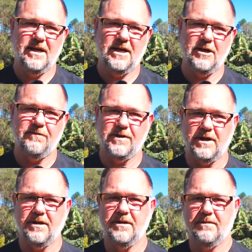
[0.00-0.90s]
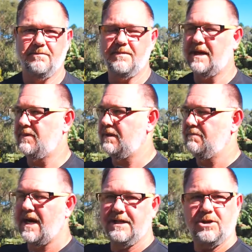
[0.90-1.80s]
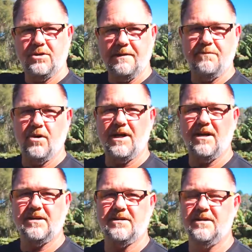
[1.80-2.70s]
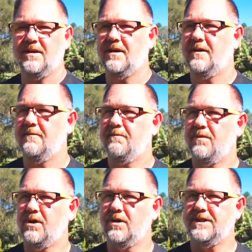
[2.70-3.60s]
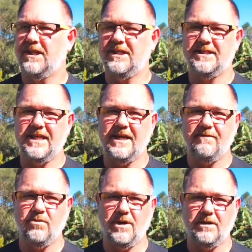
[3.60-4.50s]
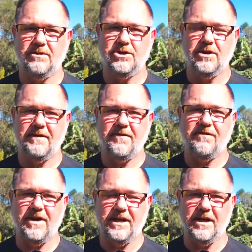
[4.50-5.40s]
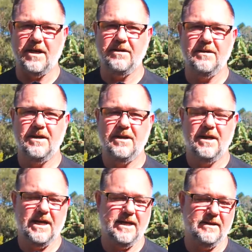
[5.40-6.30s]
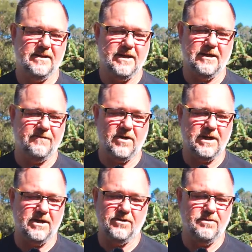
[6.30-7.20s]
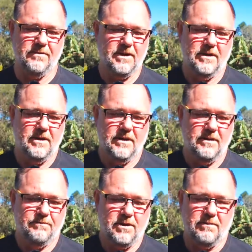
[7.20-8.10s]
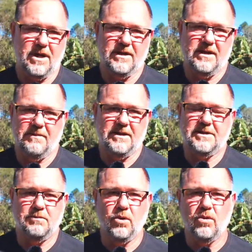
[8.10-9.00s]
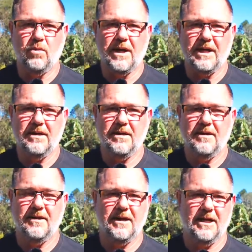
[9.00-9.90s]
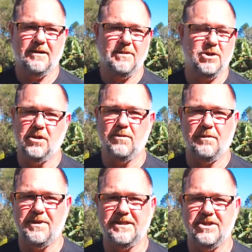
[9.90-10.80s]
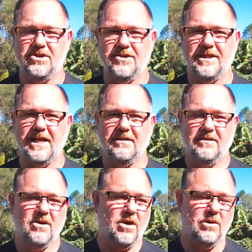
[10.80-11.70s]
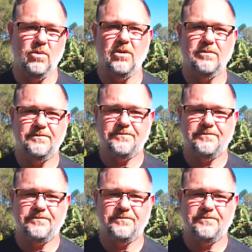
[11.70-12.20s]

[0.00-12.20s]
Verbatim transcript: over maybe mainstream products, because I just think everyone should have a fair go. And if I can promote it in a small way and do my best to do that, I will.